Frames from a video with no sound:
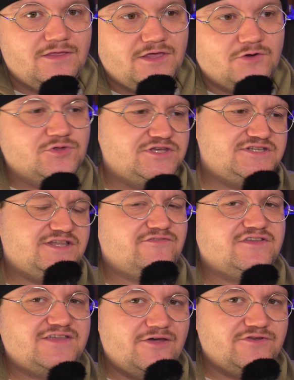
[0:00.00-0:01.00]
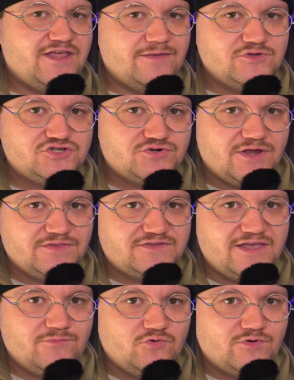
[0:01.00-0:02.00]
It really divvies out damage around the
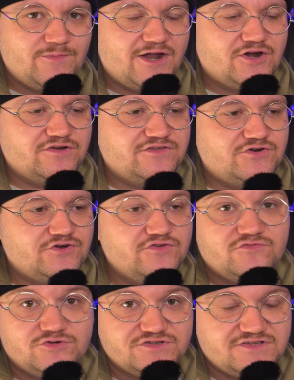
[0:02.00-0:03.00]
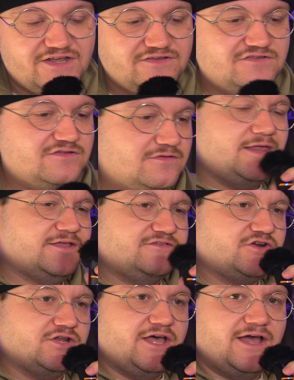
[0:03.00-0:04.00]
table when Monarch's introduced, which is nice. I like this
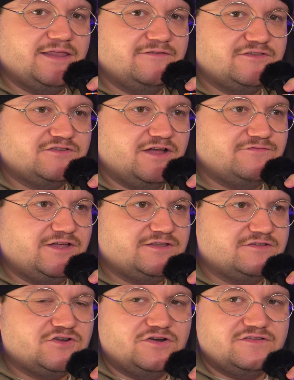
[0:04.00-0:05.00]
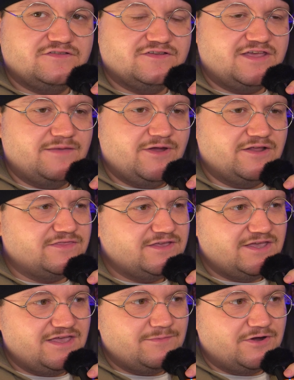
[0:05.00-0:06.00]
card a lot. I've liked this card since it came out. I think
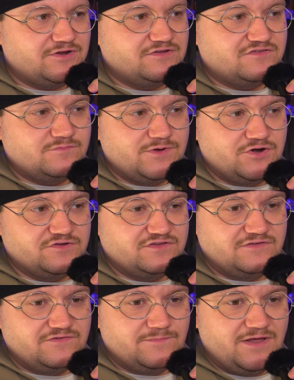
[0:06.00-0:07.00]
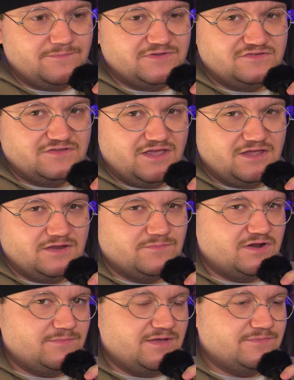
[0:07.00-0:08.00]
it came out in Conspiracy, if I'm not mistaken,
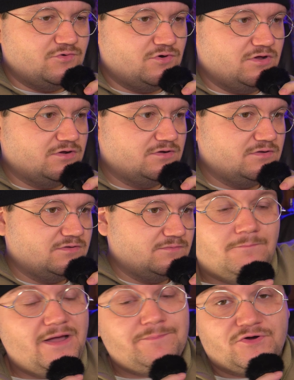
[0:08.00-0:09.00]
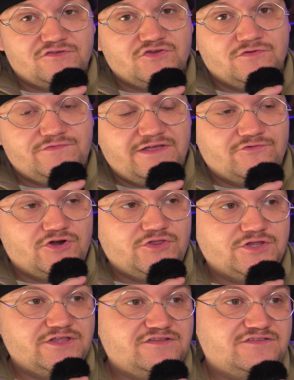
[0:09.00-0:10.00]
but I might be wrong. My personal favorite on
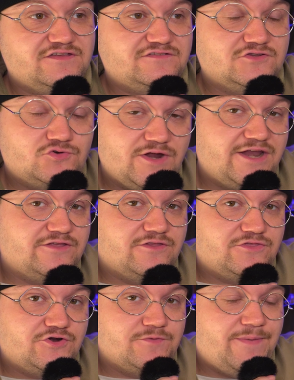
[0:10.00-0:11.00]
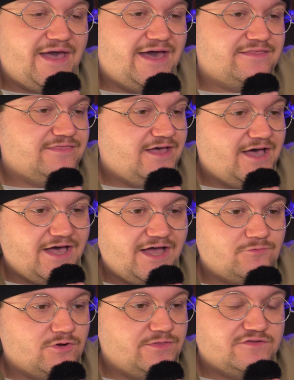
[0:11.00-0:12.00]
the list is Luran of the Third Path.
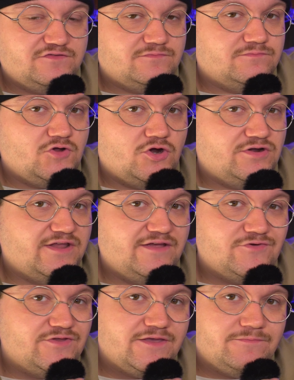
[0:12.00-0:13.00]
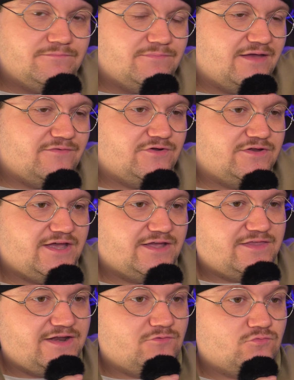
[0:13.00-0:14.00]
I run this card in everything. Every deck
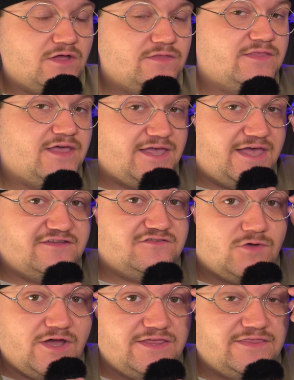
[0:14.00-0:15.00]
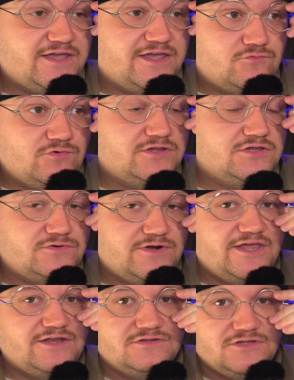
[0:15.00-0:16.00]
that I run that has white that can run
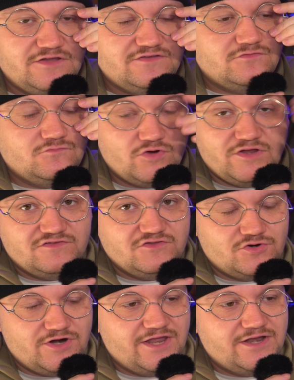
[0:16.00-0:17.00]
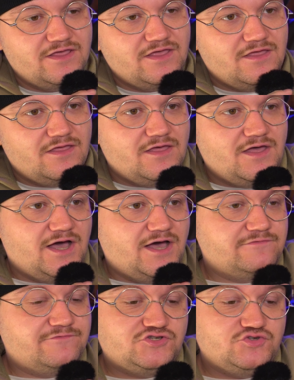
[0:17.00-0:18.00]
Luran runs Luran.
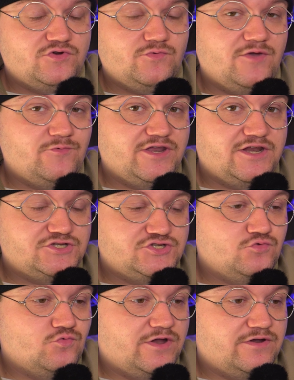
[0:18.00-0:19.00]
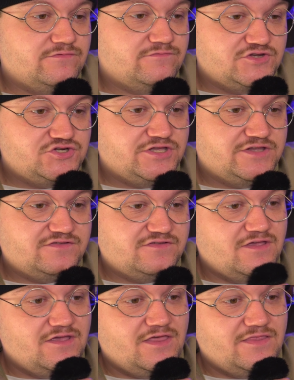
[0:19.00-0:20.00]
For 2 and a white, we get a 2/1 Vigilance
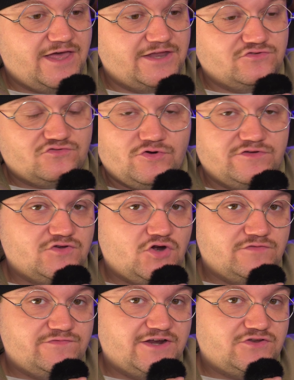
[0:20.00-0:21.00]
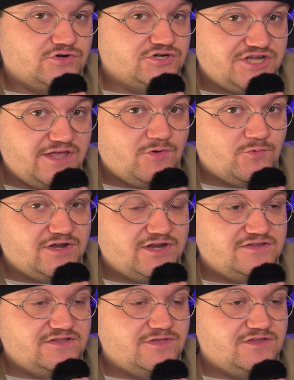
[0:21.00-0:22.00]
that destroys an artifact or enchantment when it
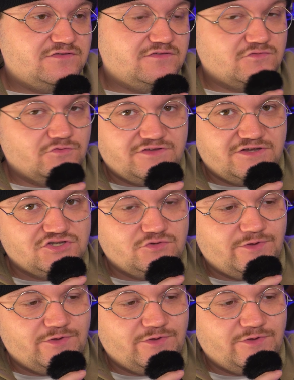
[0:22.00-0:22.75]
DTBs. So essentially